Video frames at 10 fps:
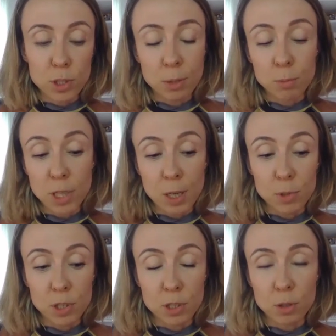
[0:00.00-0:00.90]

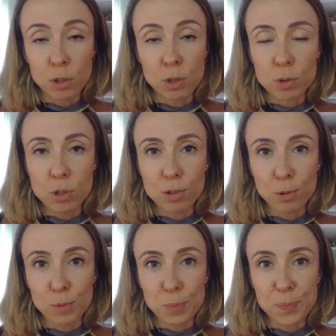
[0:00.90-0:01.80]
sometimes is not used
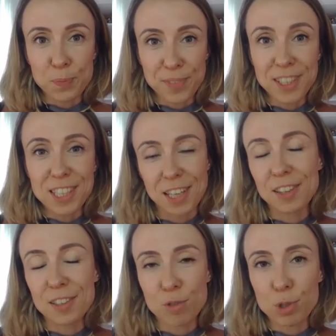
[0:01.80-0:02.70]
to
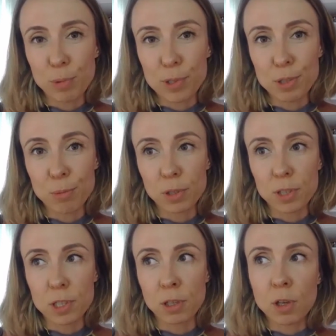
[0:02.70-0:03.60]
take this
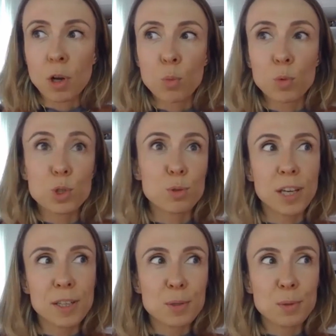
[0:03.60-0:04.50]
responsibility. What should
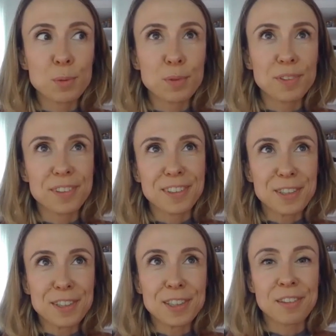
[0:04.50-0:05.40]
I do?
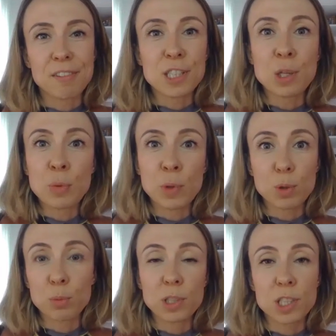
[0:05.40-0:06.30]
There is no one
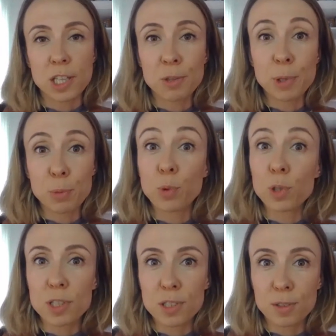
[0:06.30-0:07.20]
who will tell me
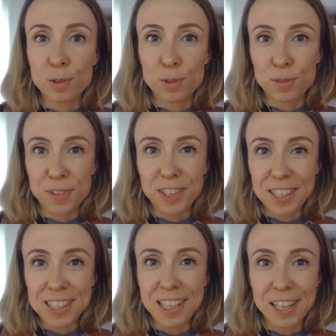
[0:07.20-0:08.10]
what
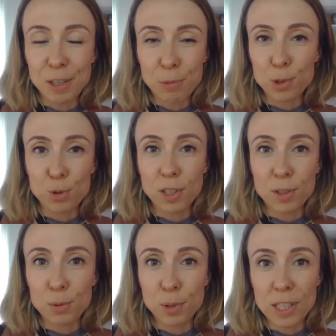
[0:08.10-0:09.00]
is there, what should I
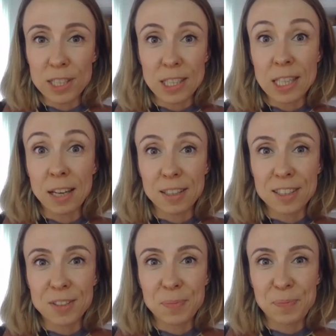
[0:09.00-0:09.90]
do as
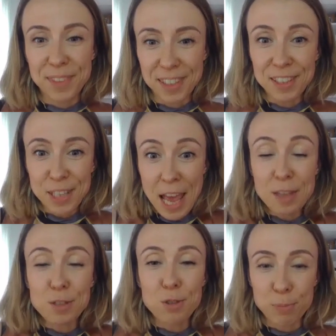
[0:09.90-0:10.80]
next. It
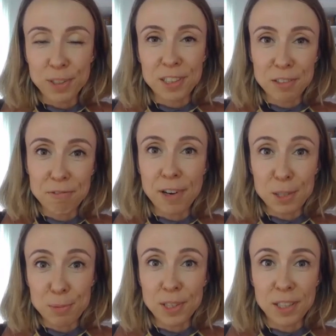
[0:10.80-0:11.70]
has to be
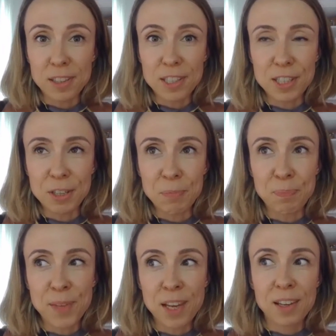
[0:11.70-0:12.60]
defined within the team.
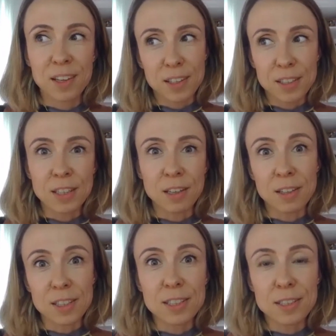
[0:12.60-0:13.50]

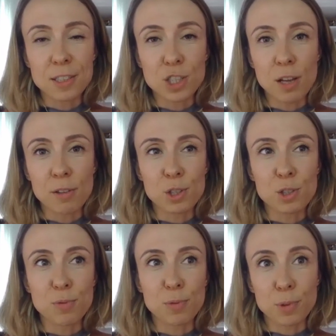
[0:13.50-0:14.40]
This is the challenge
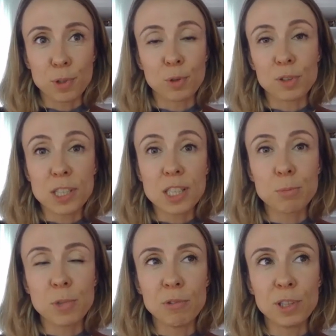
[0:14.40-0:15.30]
for on the
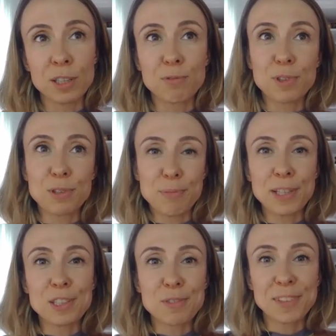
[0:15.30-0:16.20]
team level, and for the
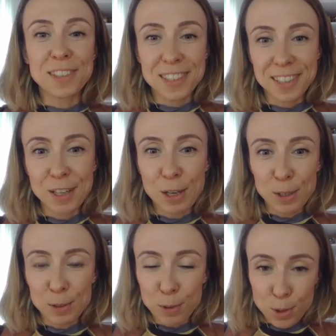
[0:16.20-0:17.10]
management,
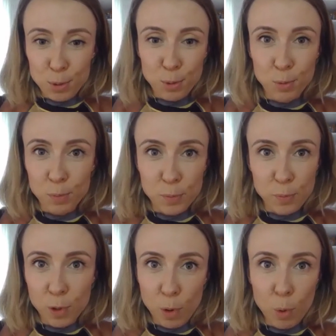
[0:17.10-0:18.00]
not to
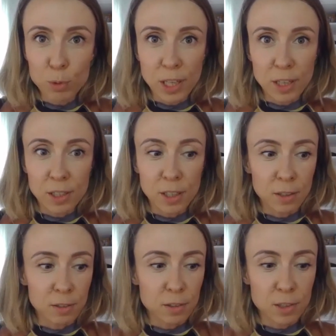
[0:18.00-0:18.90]
go there
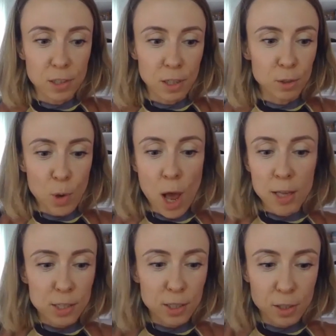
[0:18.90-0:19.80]
and, I don't know,
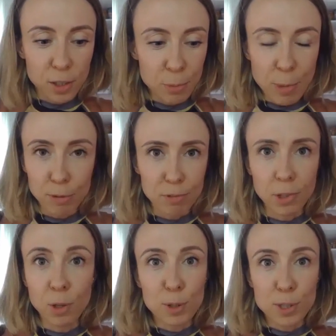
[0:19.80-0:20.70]
ask about the
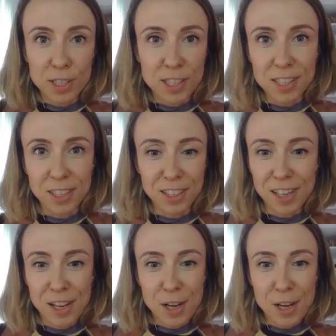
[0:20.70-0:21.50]
velocity,